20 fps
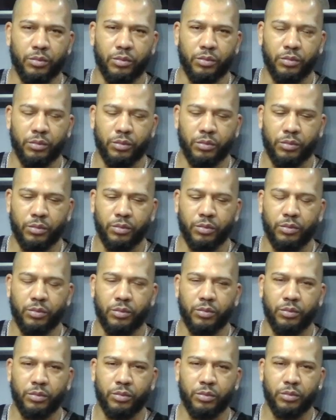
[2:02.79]

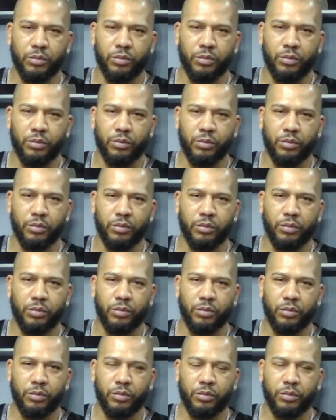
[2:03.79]

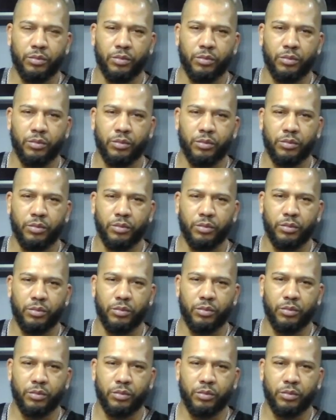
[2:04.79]
This person isn't speaking.